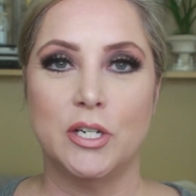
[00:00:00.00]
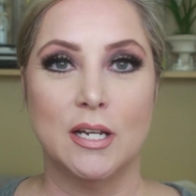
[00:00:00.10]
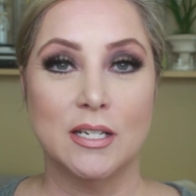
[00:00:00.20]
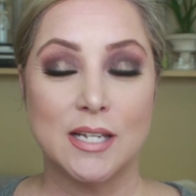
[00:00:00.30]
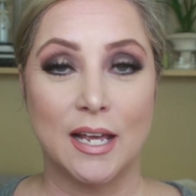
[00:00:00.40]
She
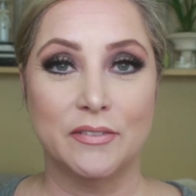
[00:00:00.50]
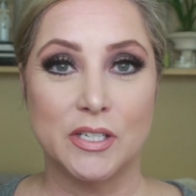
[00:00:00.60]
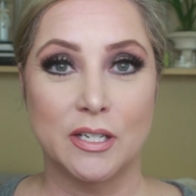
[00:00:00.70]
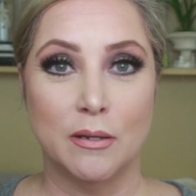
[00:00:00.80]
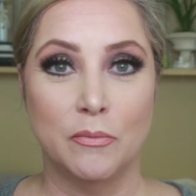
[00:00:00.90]
does have
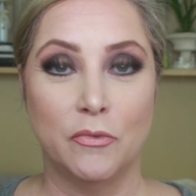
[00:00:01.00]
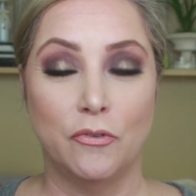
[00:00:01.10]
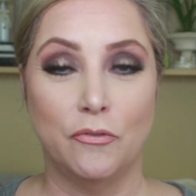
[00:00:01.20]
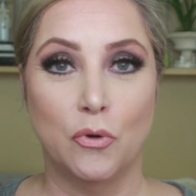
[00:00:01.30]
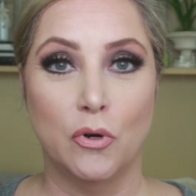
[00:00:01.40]
some
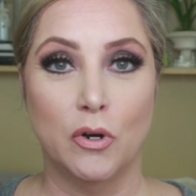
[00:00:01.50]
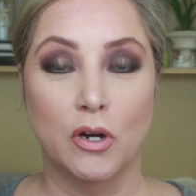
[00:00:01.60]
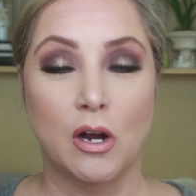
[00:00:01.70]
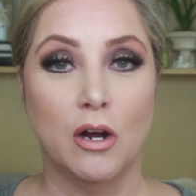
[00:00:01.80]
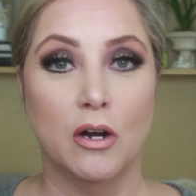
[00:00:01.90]

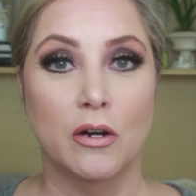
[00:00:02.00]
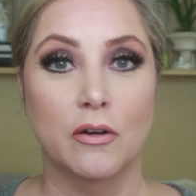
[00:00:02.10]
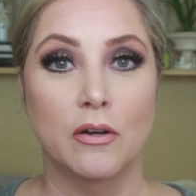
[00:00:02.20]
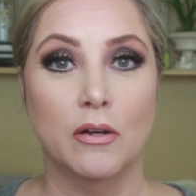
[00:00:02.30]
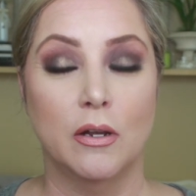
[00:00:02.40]
for
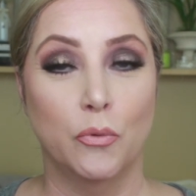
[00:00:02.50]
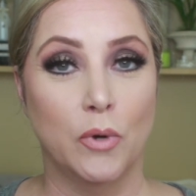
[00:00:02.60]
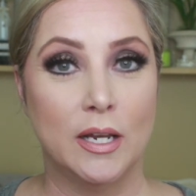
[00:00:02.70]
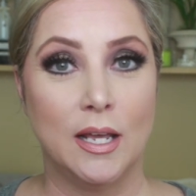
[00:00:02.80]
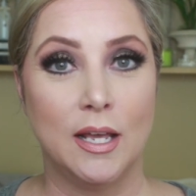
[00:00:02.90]
our
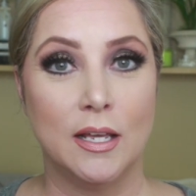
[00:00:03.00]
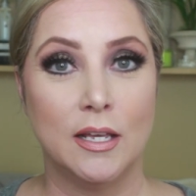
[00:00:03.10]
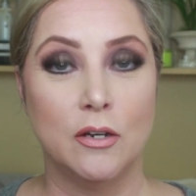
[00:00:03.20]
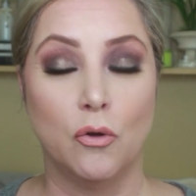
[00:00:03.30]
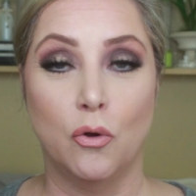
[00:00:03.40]

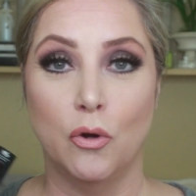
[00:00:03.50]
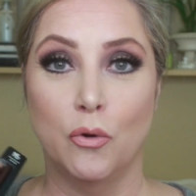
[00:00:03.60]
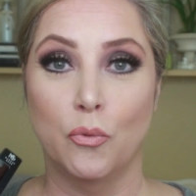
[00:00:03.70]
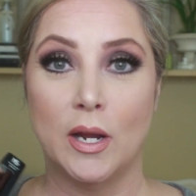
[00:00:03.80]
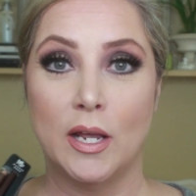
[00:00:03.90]
redhead
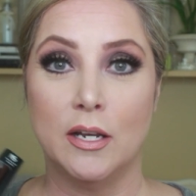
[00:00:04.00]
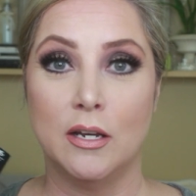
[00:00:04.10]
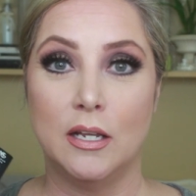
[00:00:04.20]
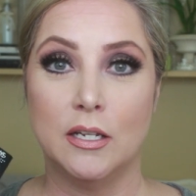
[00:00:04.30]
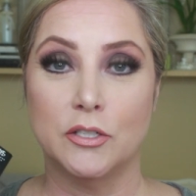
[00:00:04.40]
or
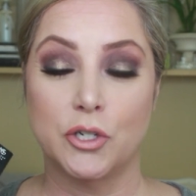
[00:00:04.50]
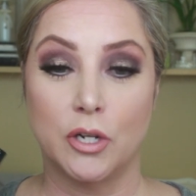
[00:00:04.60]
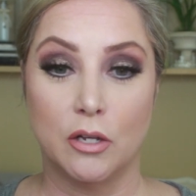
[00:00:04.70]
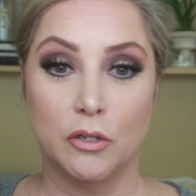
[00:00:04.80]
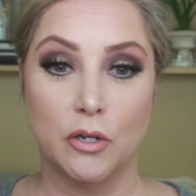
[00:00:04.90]
red-ish
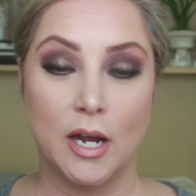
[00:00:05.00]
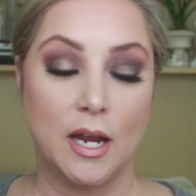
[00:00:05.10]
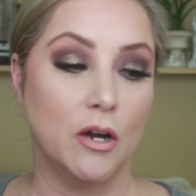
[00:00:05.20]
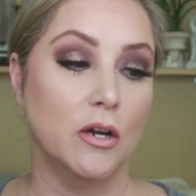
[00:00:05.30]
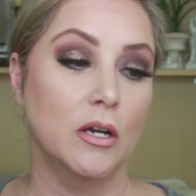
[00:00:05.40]
color
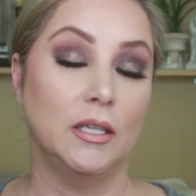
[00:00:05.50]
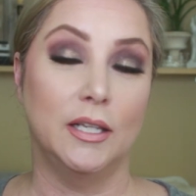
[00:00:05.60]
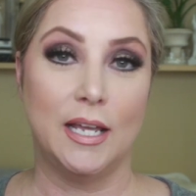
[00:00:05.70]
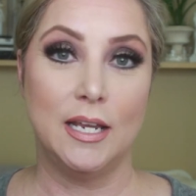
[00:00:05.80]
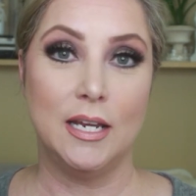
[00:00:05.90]
hair
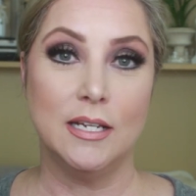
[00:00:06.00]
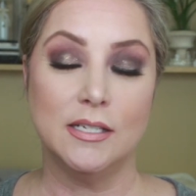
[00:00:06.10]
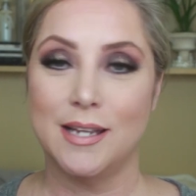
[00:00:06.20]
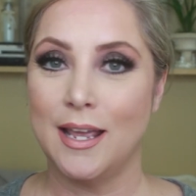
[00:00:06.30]
ladies.